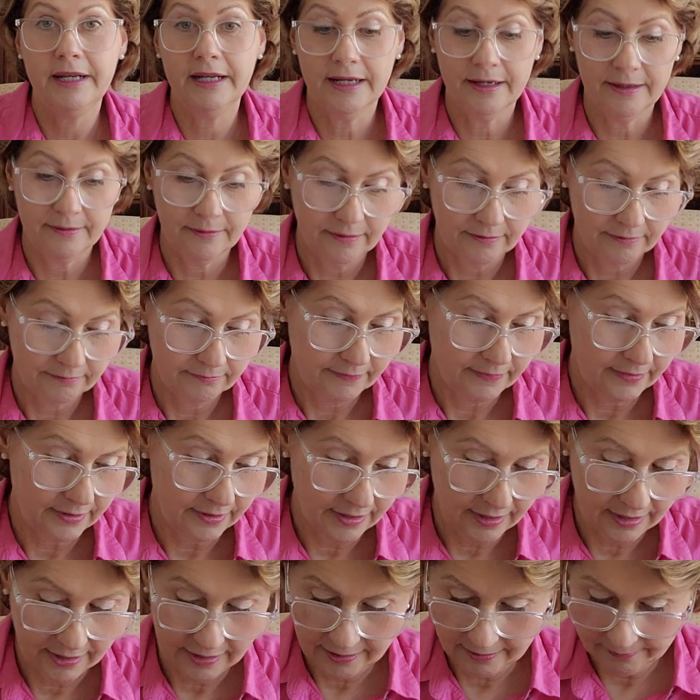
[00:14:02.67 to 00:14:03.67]
a
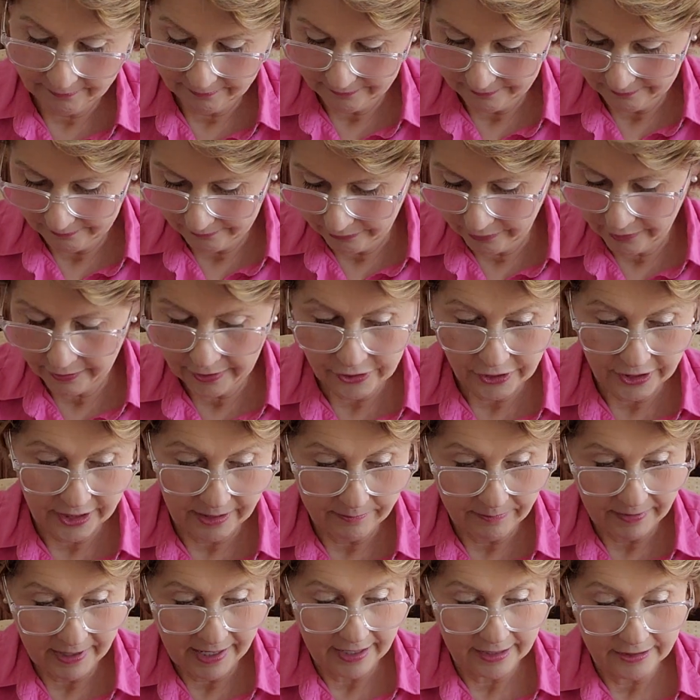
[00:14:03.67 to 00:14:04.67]

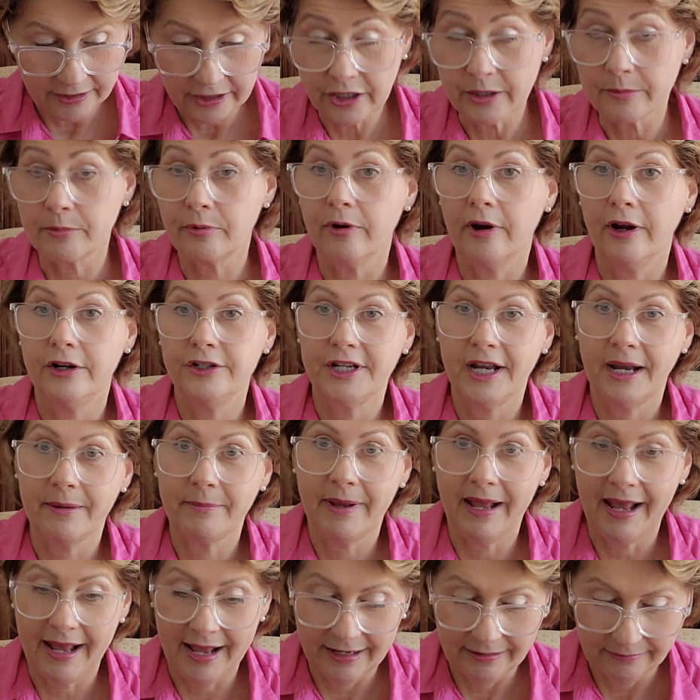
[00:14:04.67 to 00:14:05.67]
project bag, another project
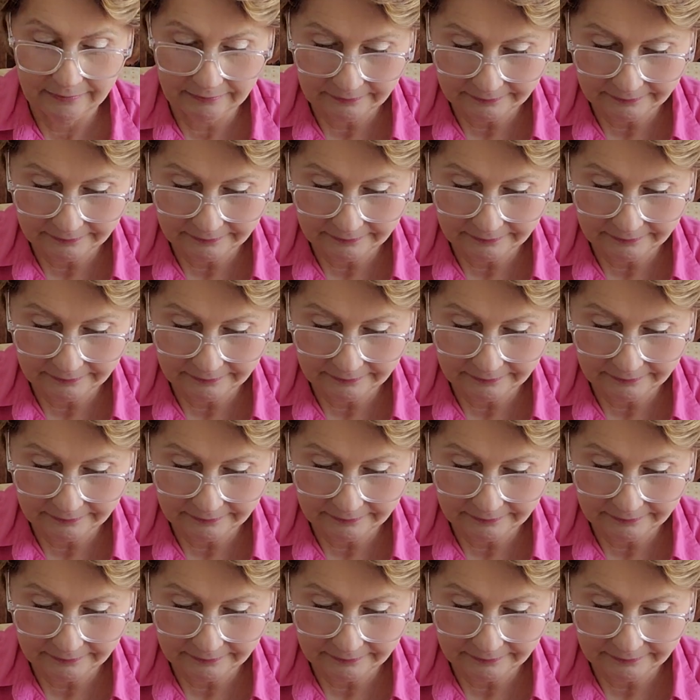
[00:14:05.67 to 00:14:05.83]
bag.